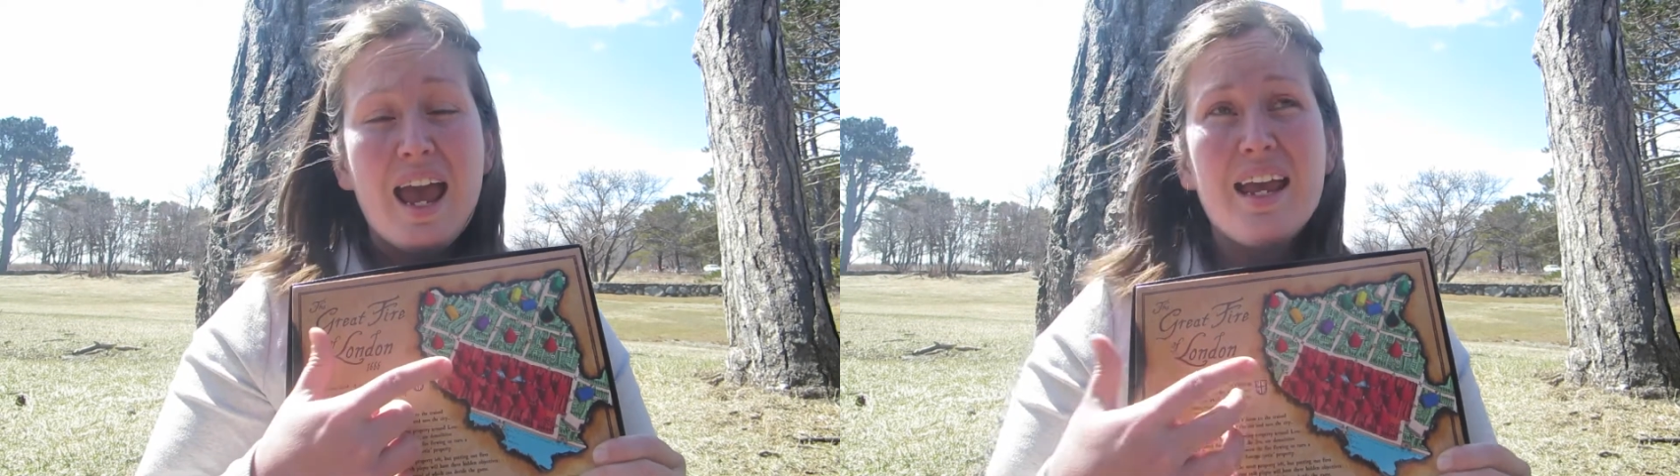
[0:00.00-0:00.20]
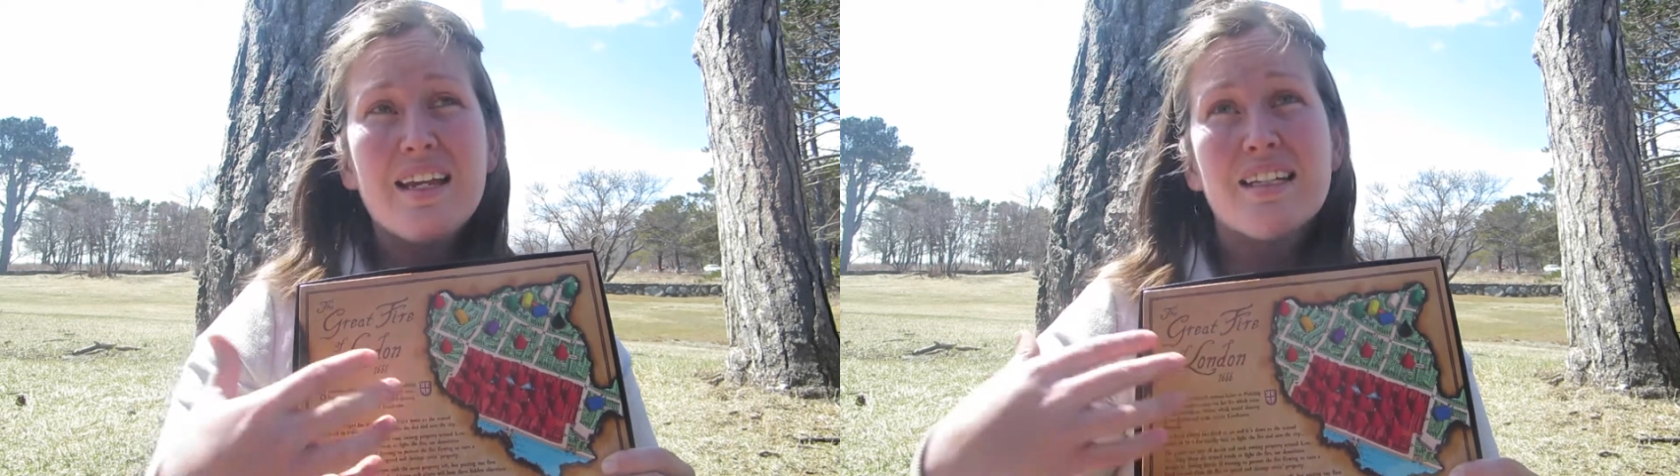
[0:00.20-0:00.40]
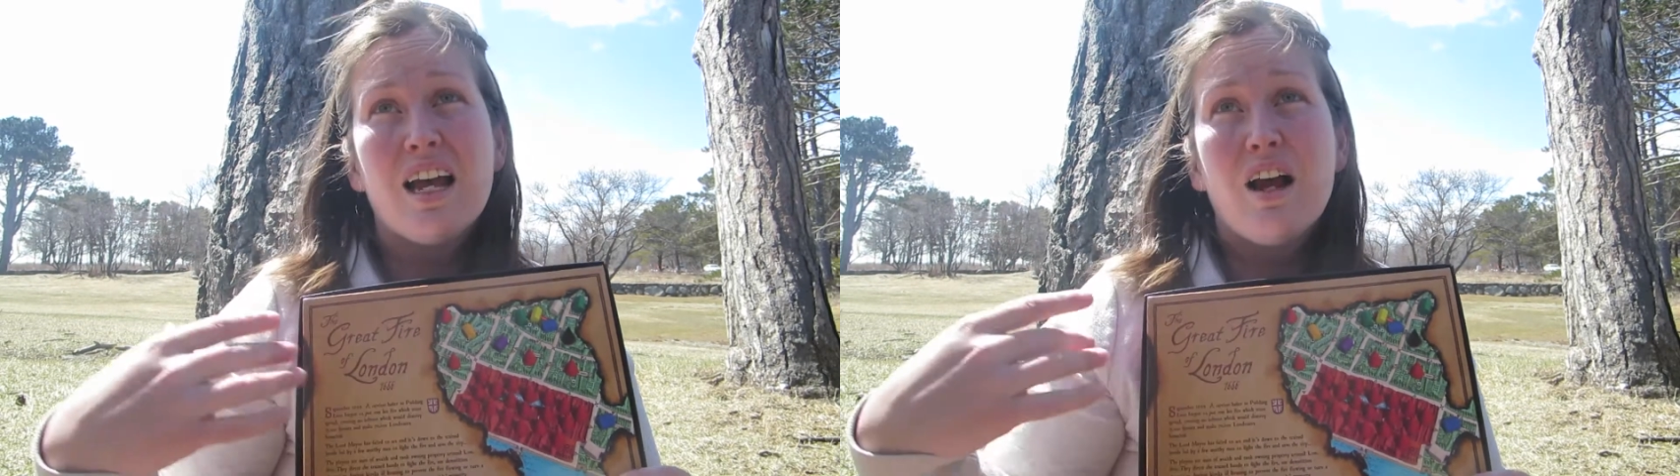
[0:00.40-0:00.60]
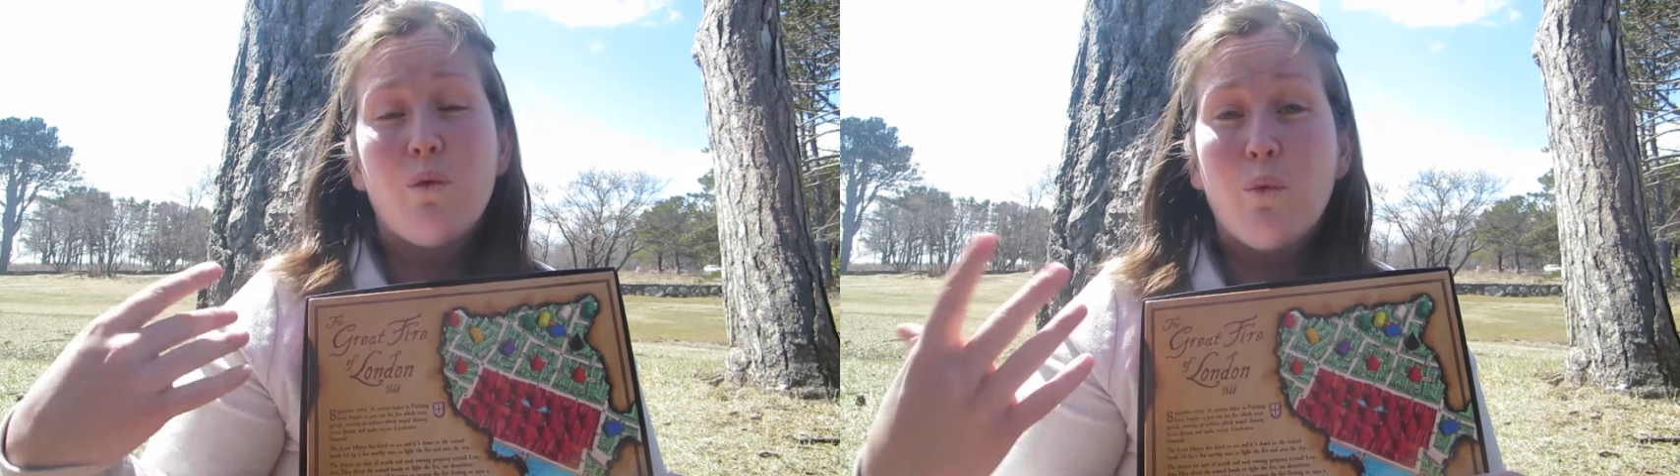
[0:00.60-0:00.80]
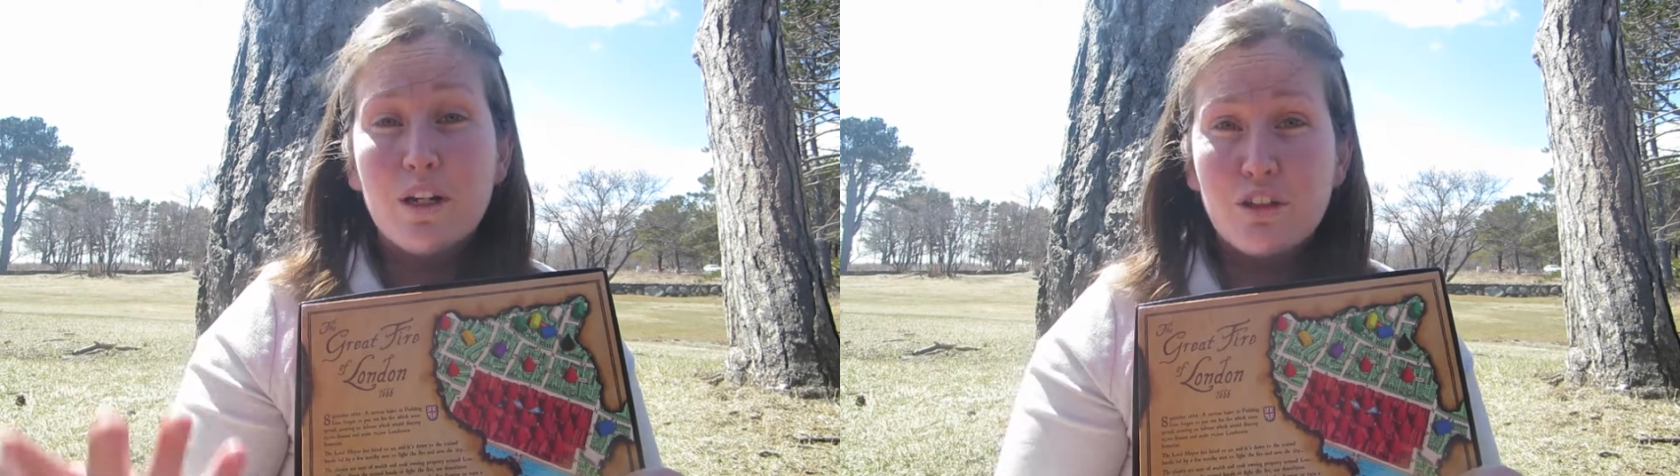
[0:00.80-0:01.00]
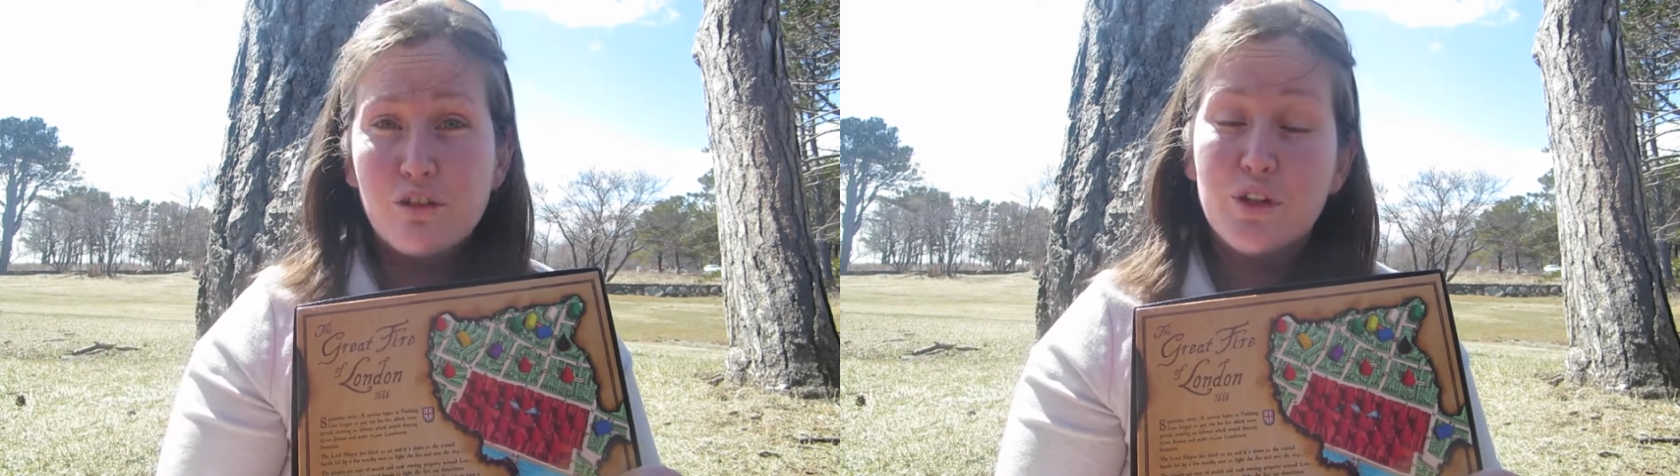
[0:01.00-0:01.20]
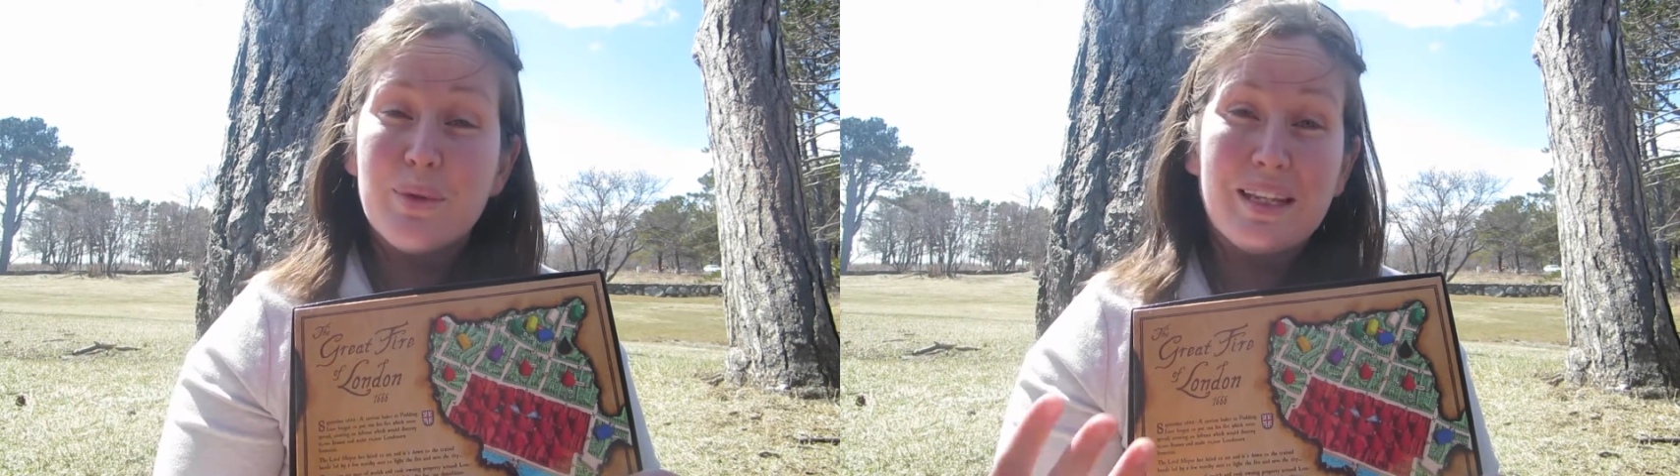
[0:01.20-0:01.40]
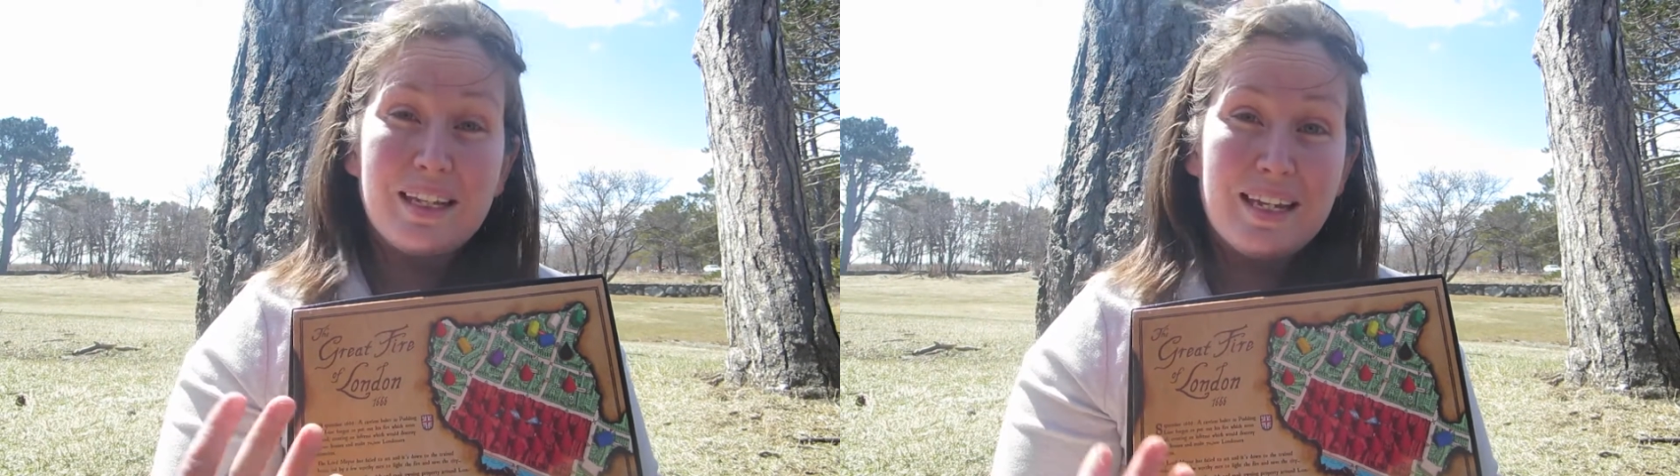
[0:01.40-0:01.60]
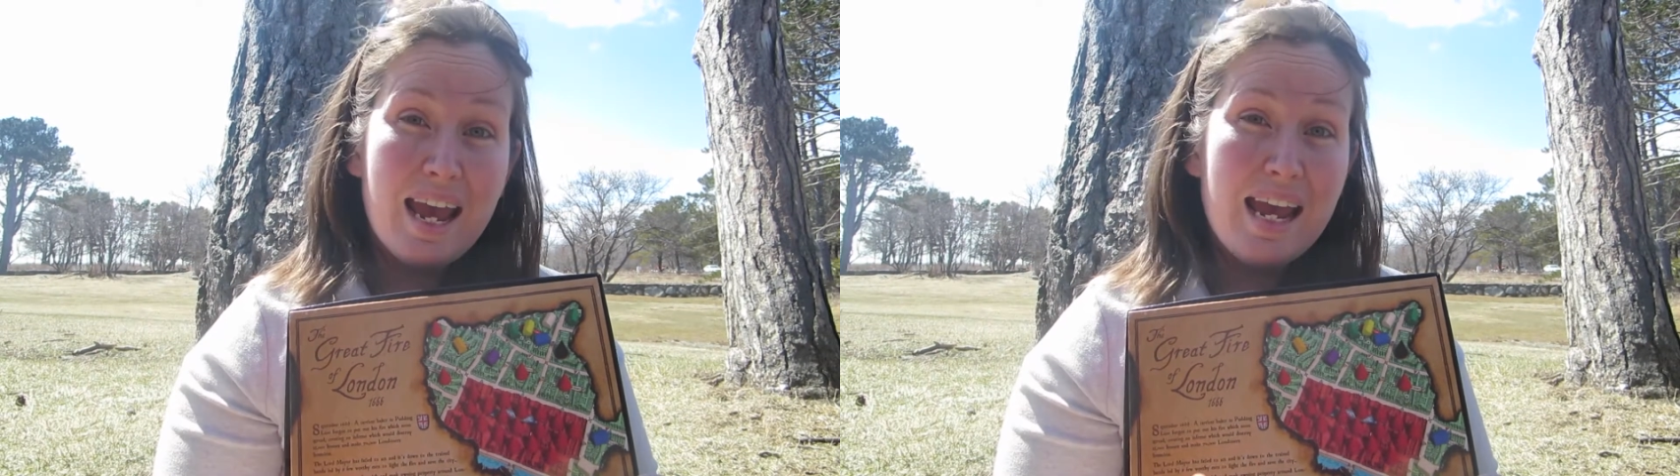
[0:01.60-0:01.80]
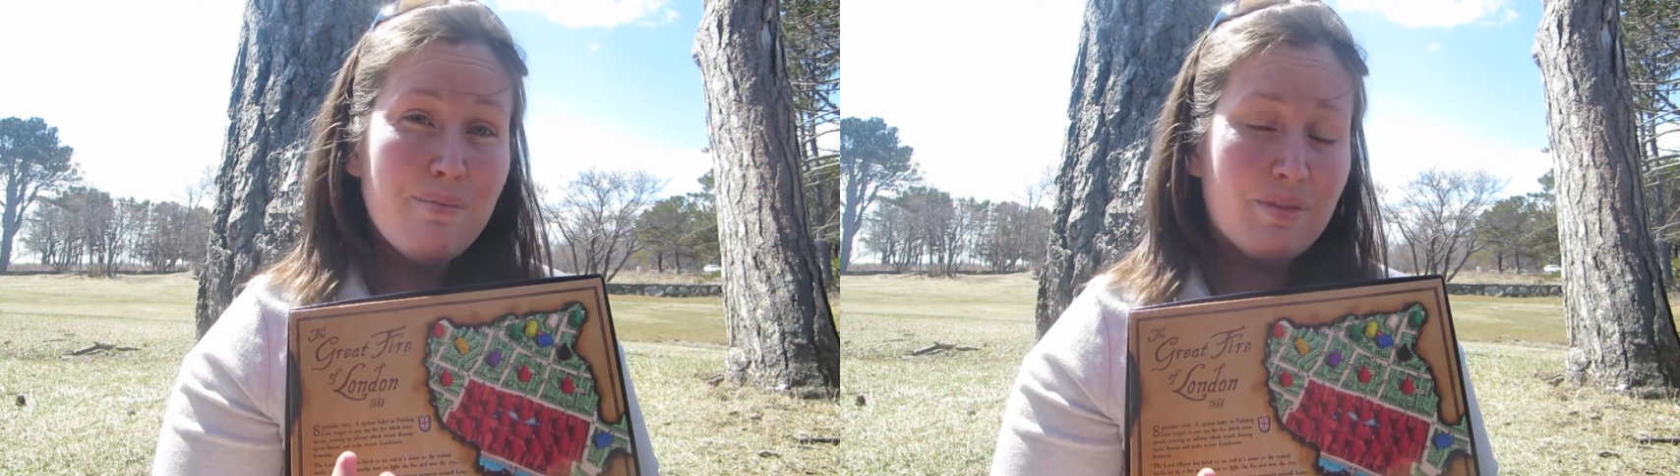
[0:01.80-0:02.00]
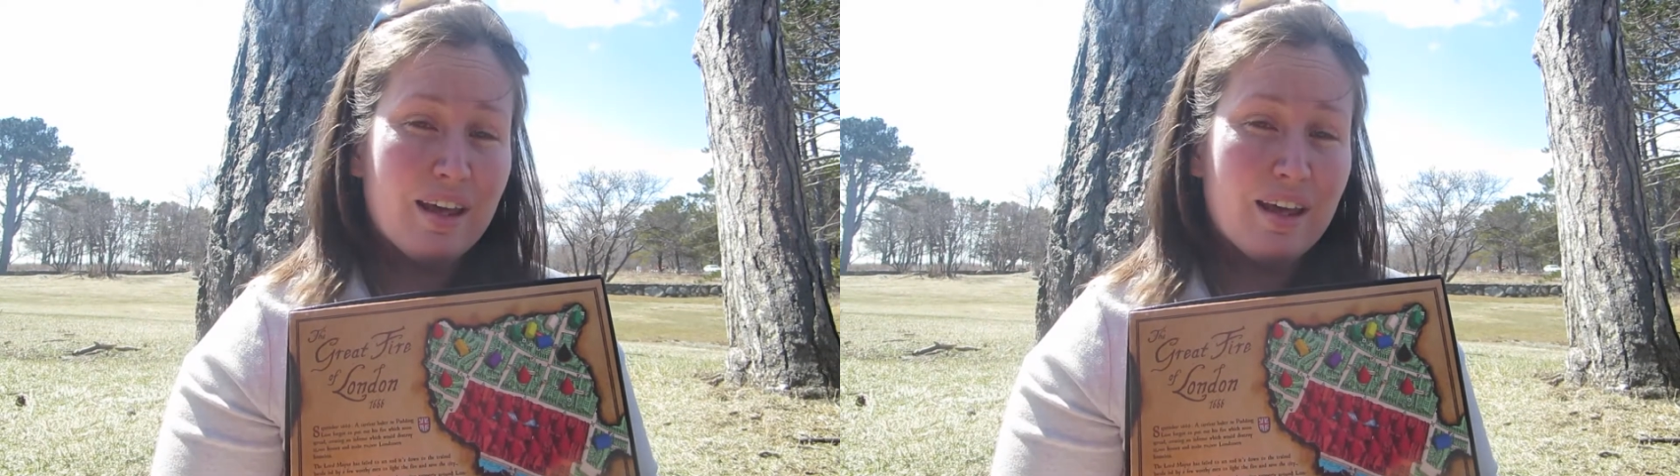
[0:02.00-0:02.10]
And what you do in the game